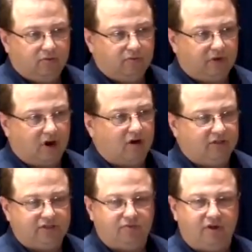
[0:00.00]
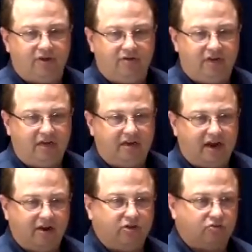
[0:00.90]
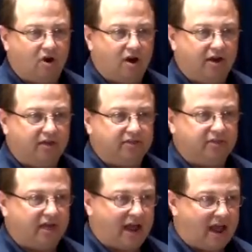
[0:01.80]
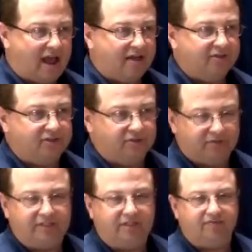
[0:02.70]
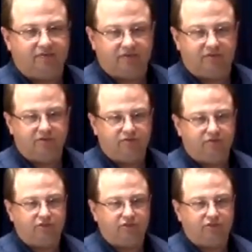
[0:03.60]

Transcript: regardless of what you need, Airtronics has a receiver that'll do